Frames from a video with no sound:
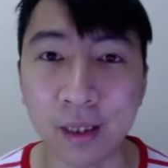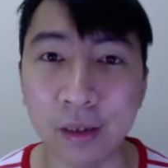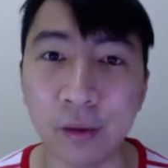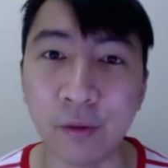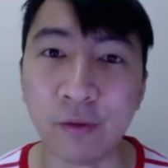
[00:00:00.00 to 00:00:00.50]

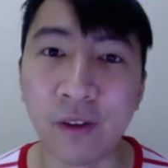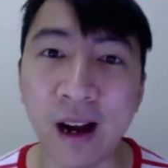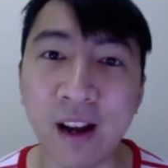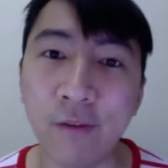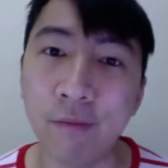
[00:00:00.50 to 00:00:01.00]
into
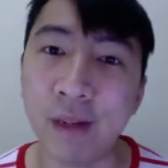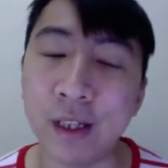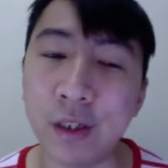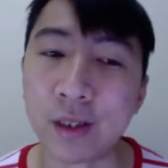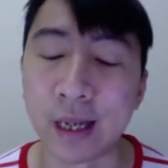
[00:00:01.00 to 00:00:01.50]
5
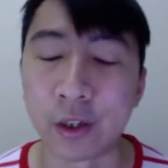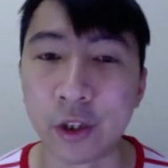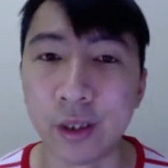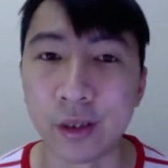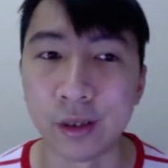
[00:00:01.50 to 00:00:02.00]
major
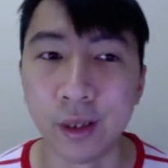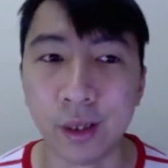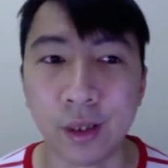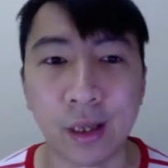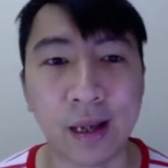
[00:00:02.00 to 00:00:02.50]
sections.
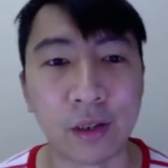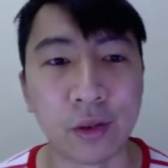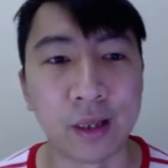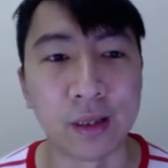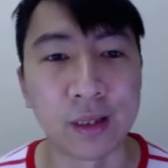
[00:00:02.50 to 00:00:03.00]
As
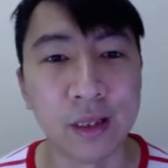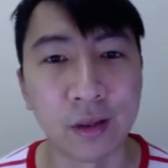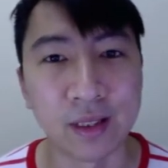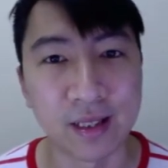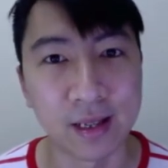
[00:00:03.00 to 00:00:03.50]
you can see
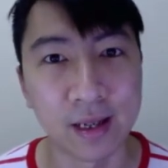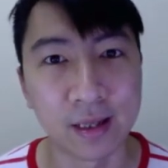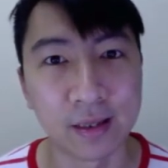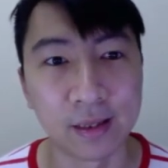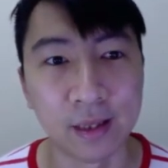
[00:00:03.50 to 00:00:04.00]
on the
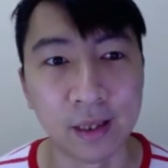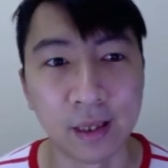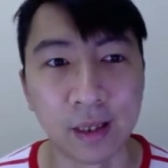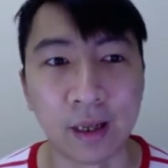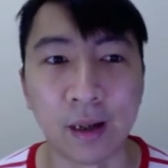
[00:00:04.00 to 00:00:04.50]
slide,
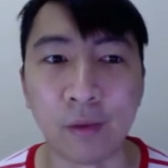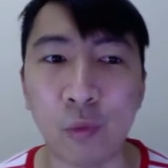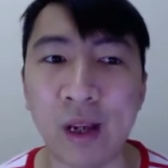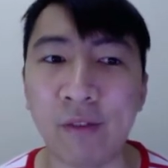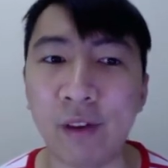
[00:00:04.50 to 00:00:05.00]

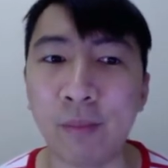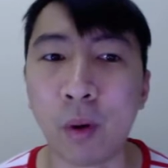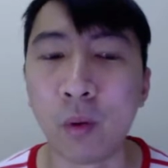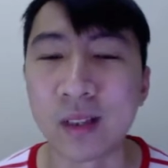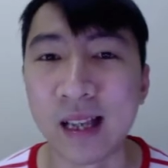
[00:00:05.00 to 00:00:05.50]
we have the
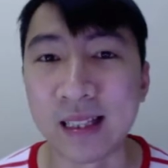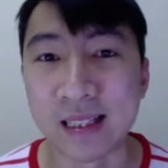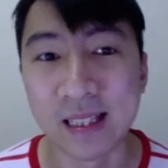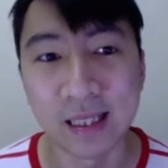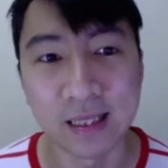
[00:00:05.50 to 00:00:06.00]

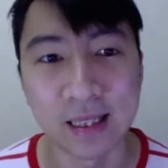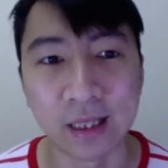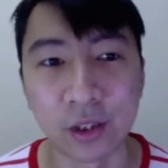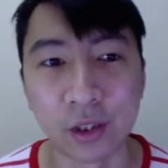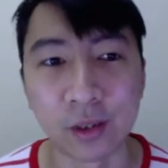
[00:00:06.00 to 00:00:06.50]
post-exilic
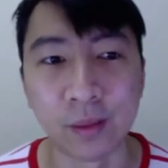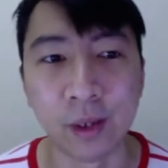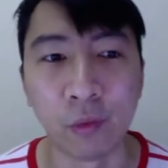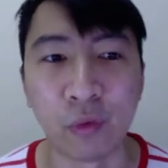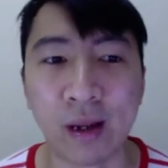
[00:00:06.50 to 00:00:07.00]
section,
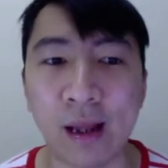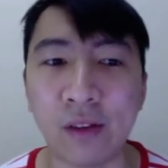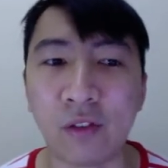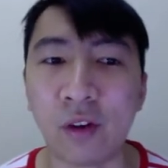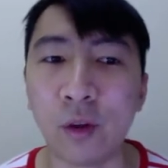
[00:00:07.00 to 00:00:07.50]
then
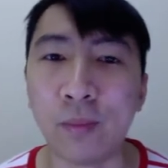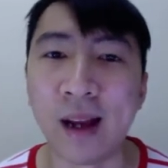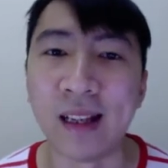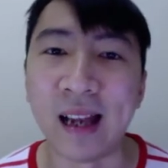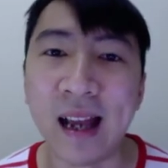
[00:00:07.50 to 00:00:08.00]
followed
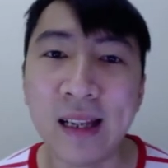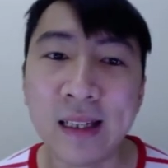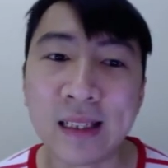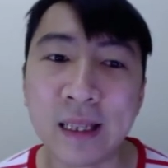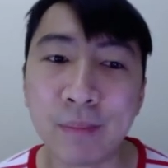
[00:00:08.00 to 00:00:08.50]
by the
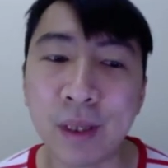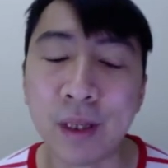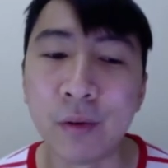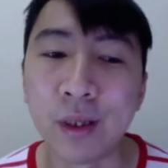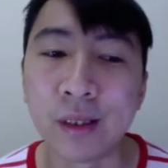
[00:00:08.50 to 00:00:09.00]
Hellenistic
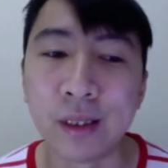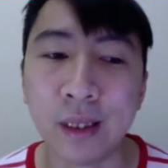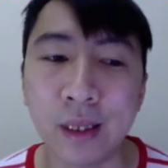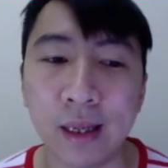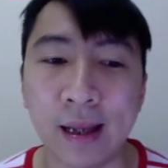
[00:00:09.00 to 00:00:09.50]
period,
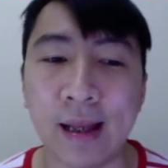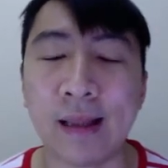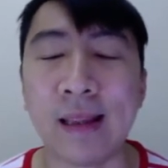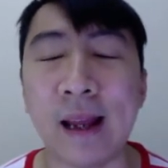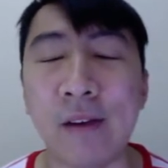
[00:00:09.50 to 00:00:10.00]

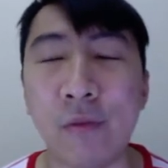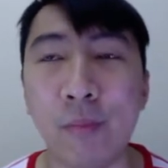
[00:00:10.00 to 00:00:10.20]
and then